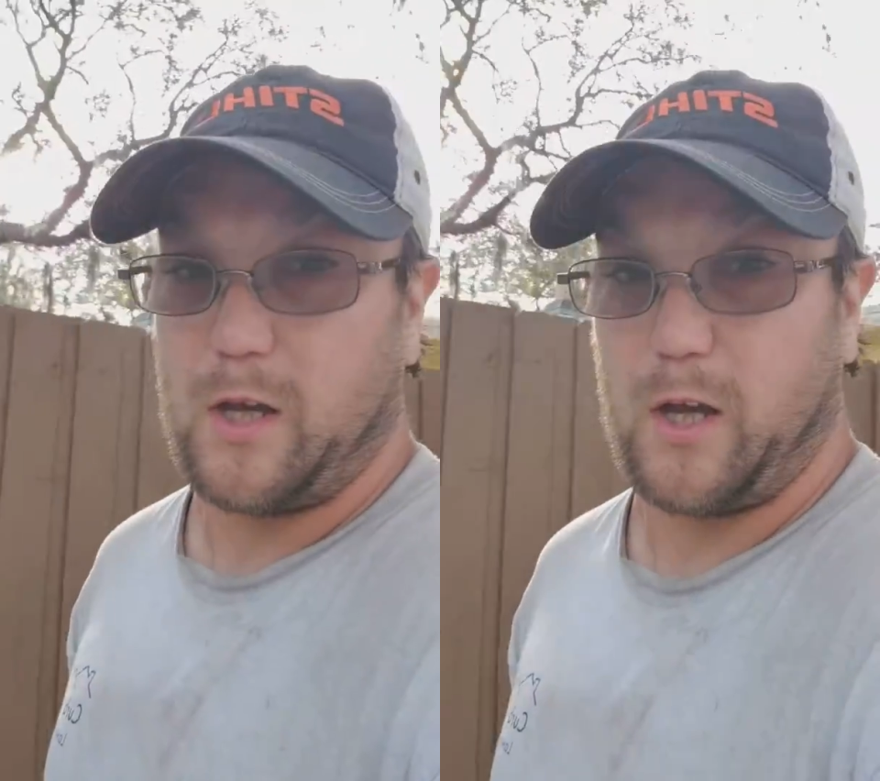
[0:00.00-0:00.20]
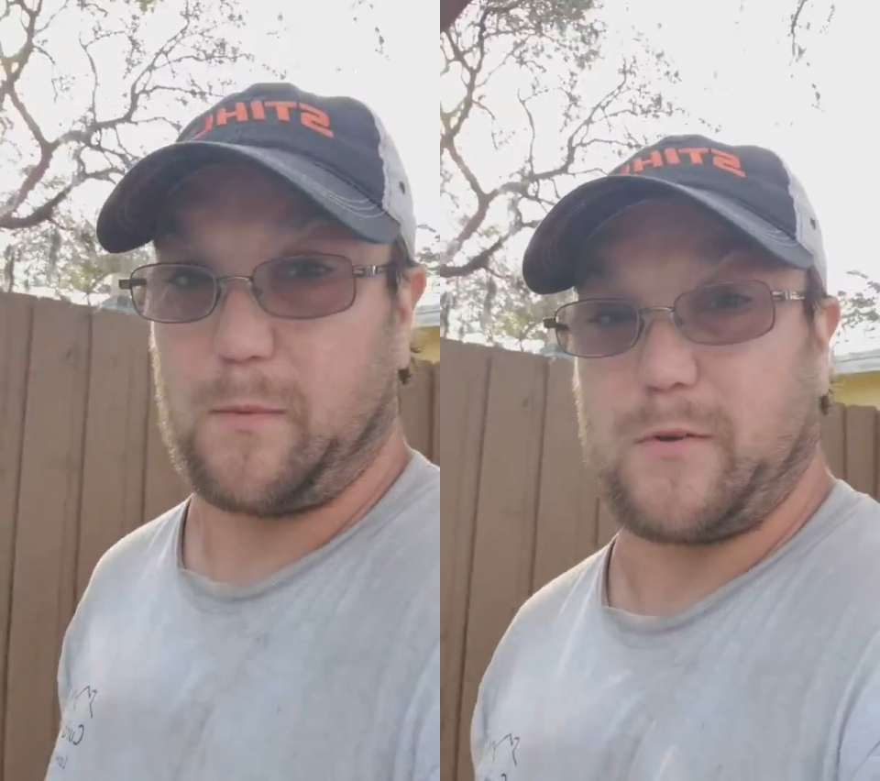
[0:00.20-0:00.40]

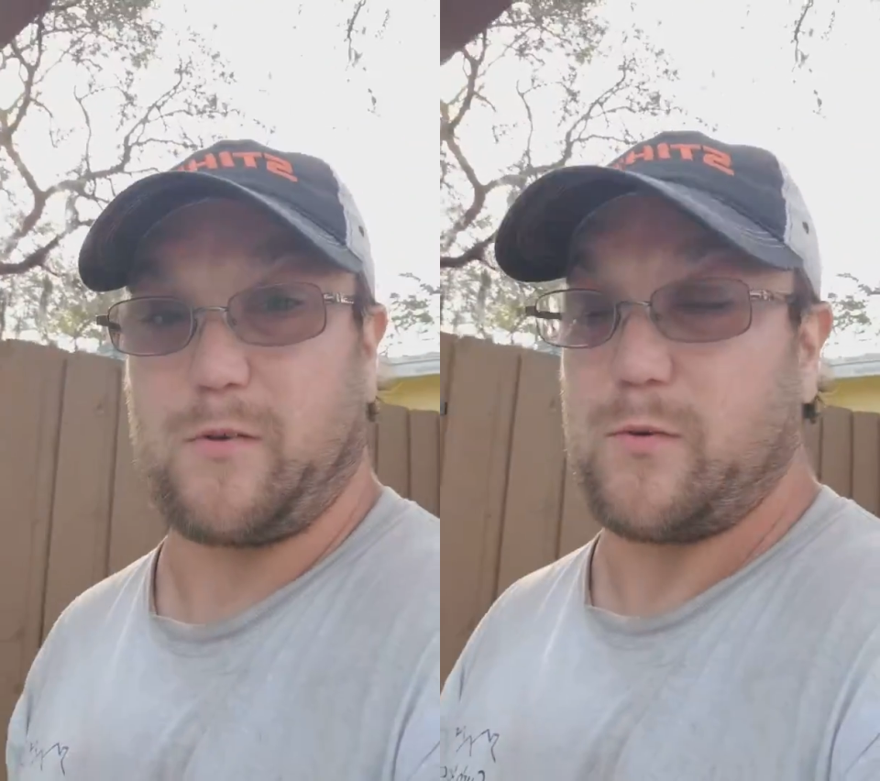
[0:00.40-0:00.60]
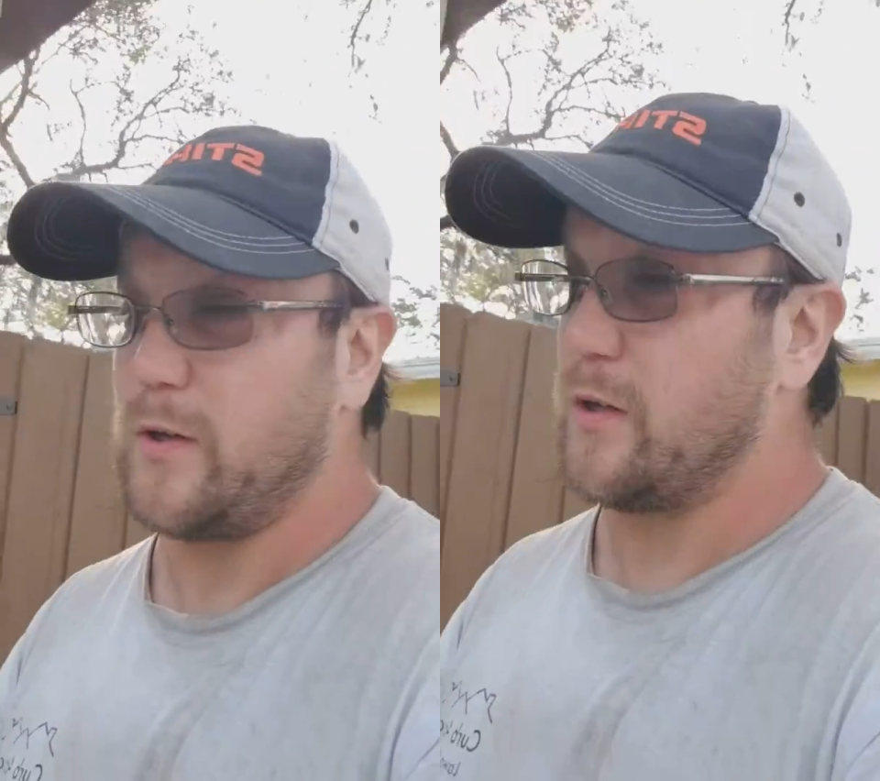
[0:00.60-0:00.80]
i'm
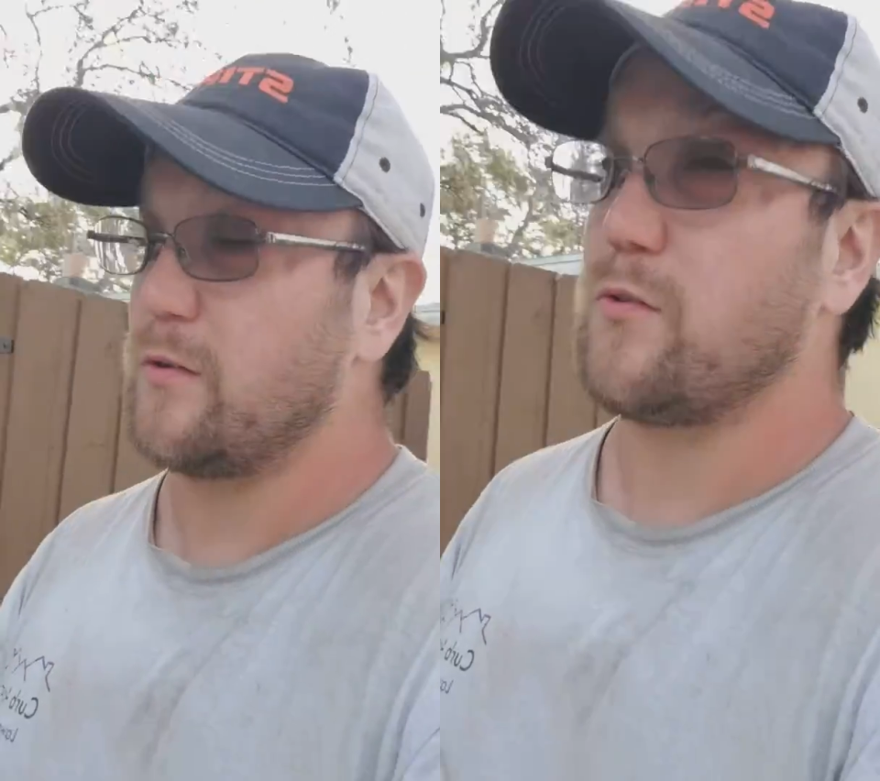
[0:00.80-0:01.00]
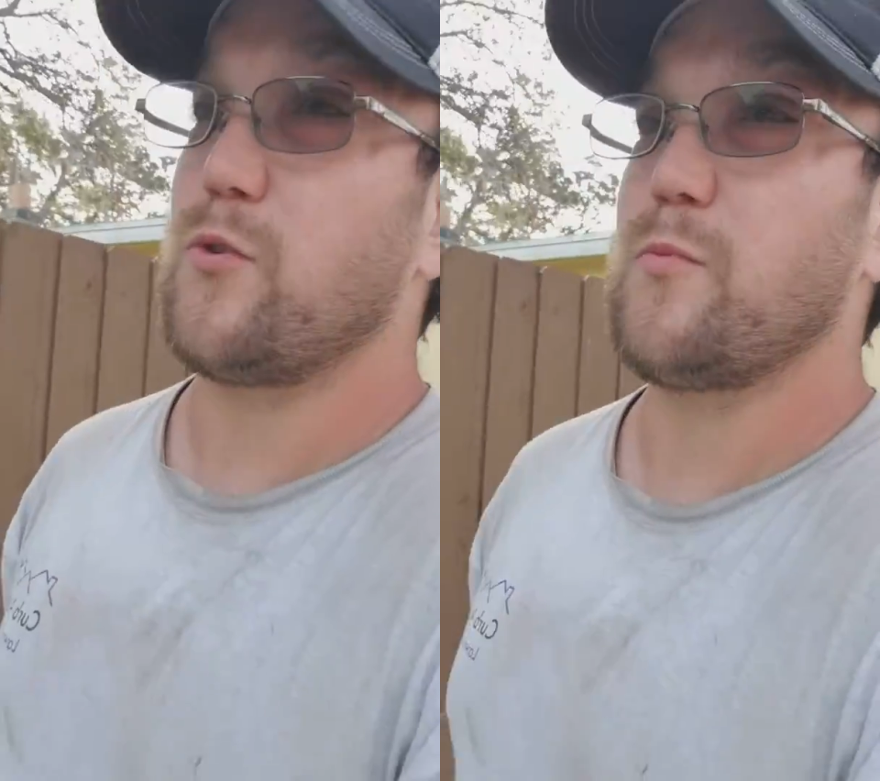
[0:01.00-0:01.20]

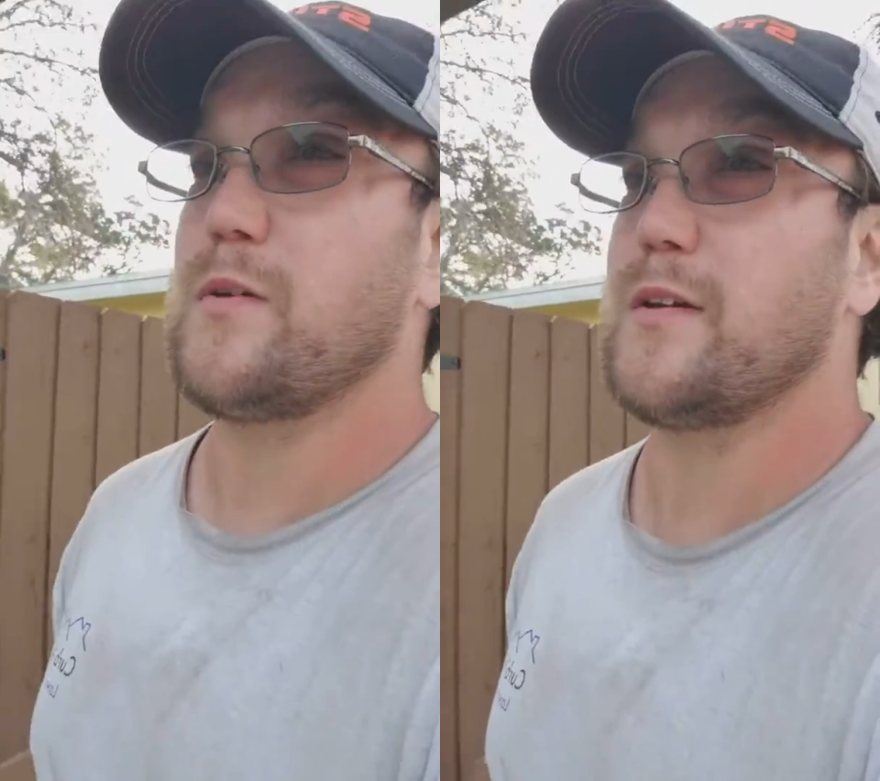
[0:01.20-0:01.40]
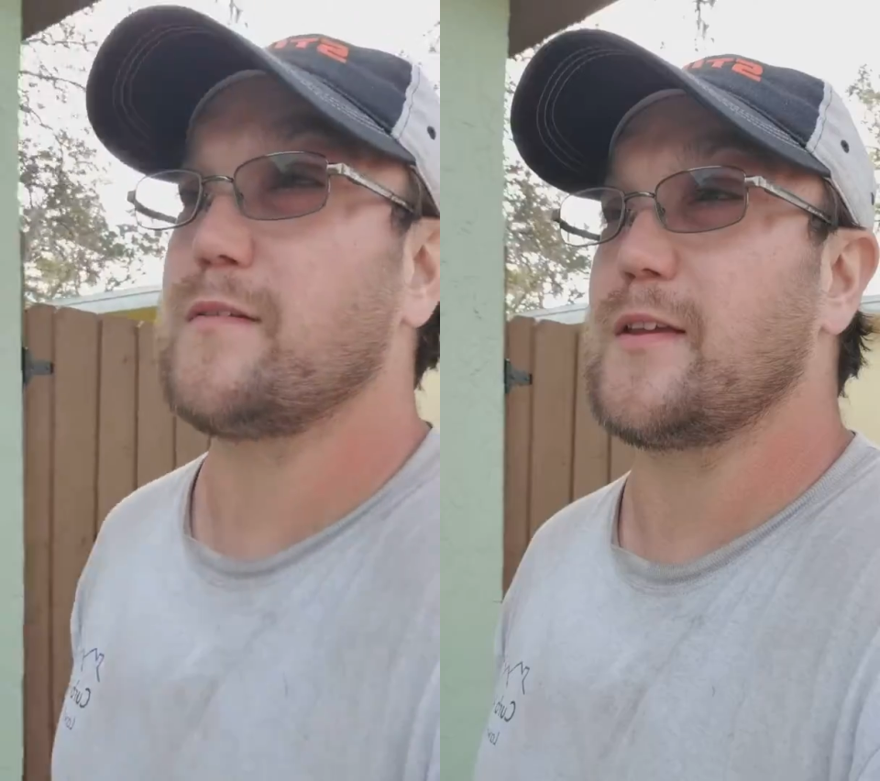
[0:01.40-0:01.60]
going to be